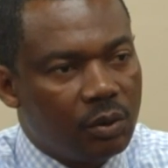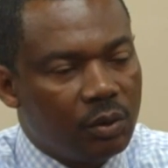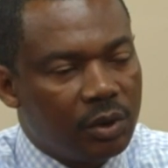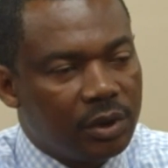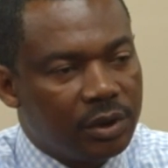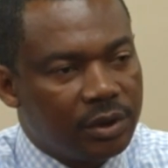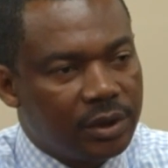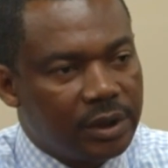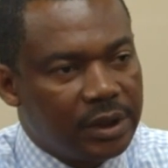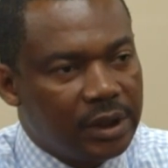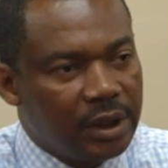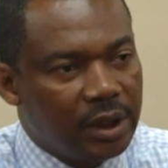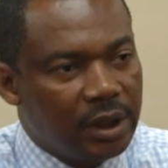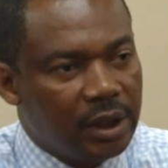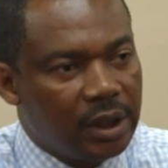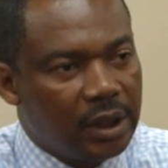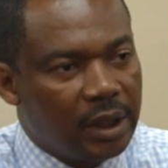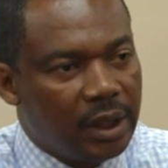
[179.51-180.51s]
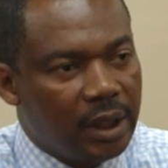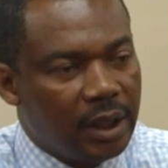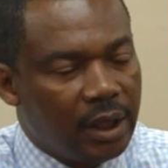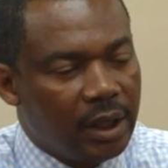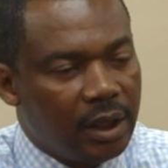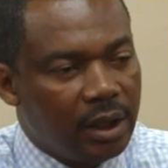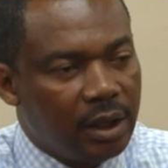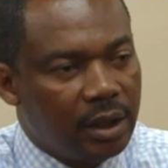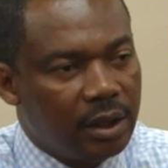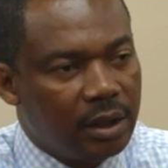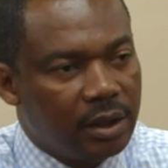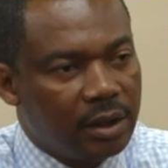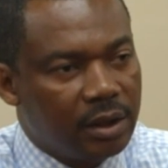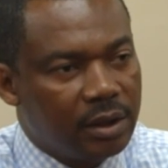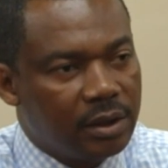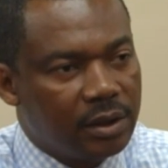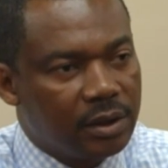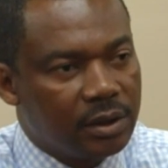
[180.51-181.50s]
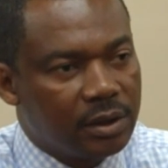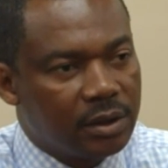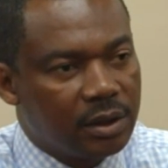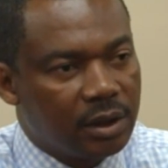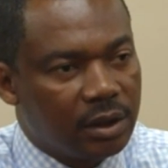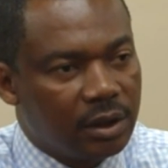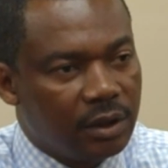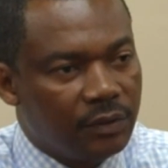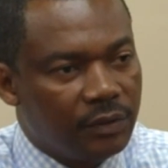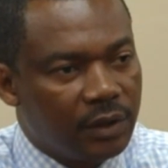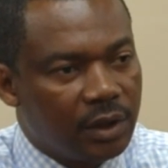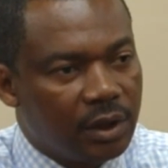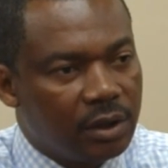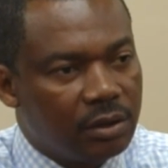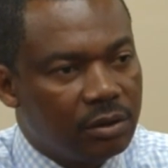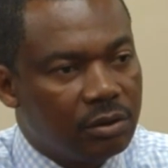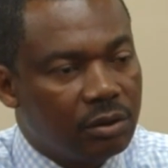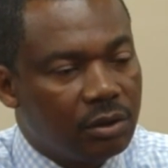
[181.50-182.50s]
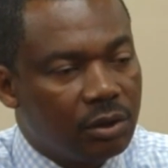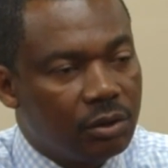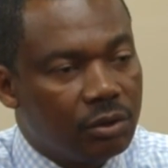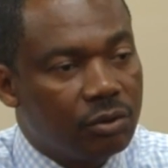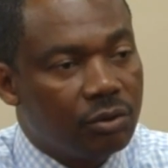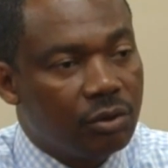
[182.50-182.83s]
will see a significant